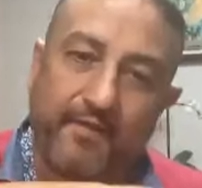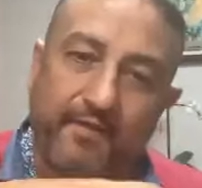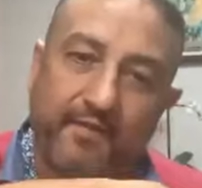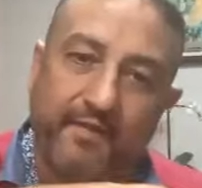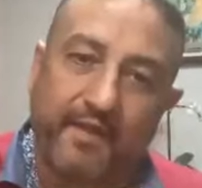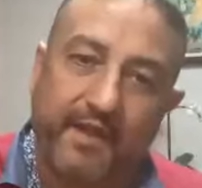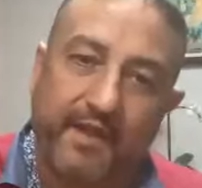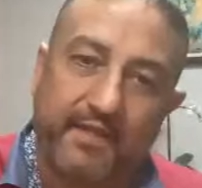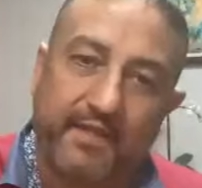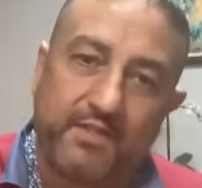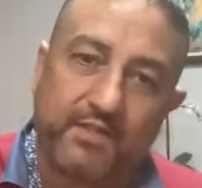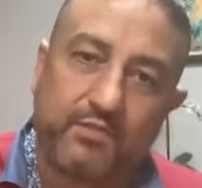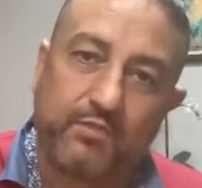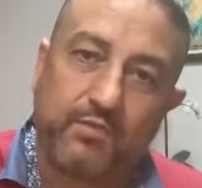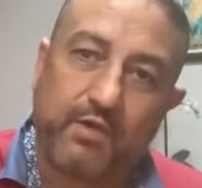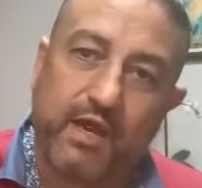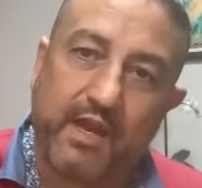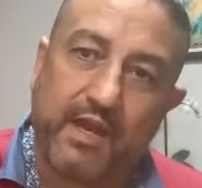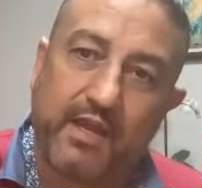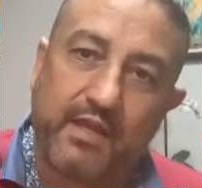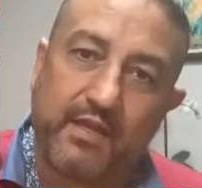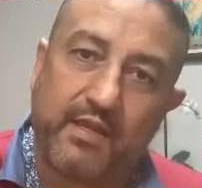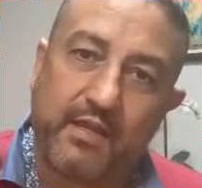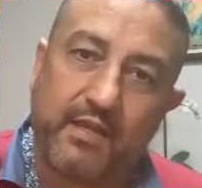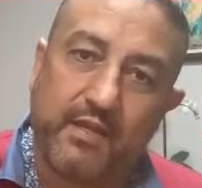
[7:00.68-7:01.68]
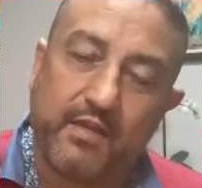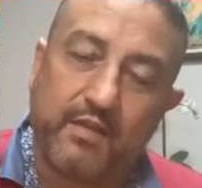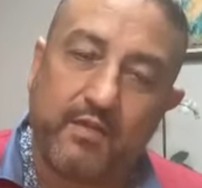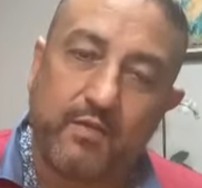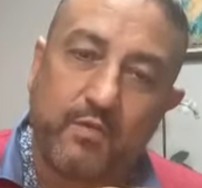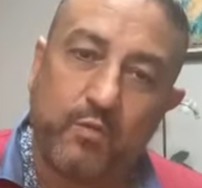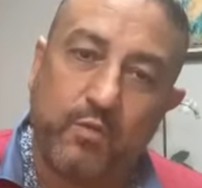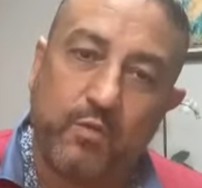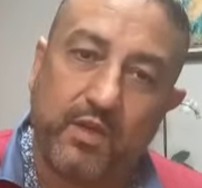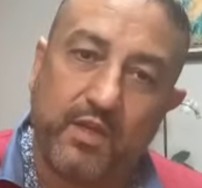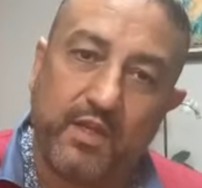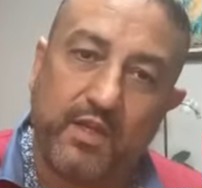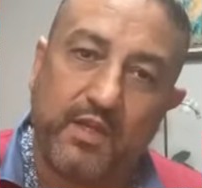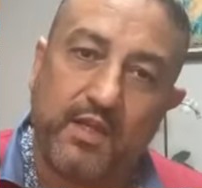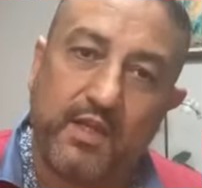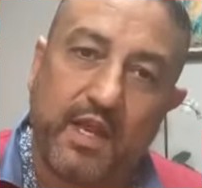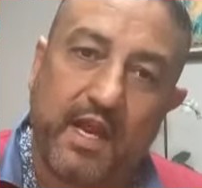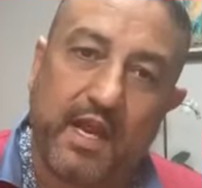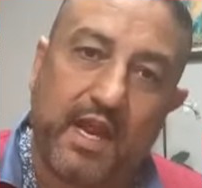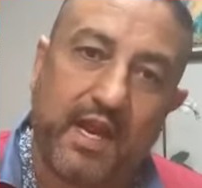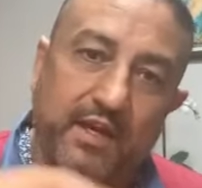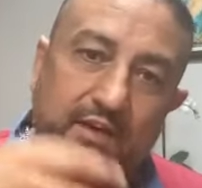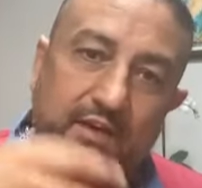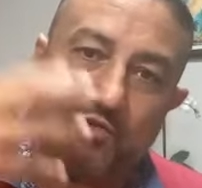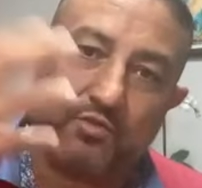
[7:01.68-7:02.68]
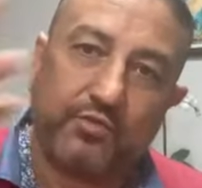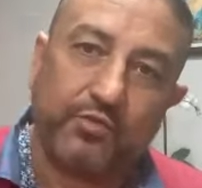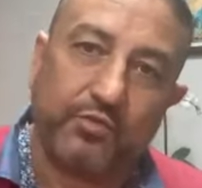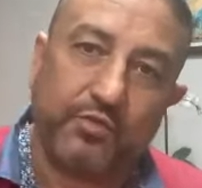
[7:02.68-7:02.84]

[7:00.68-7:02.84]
that's why we are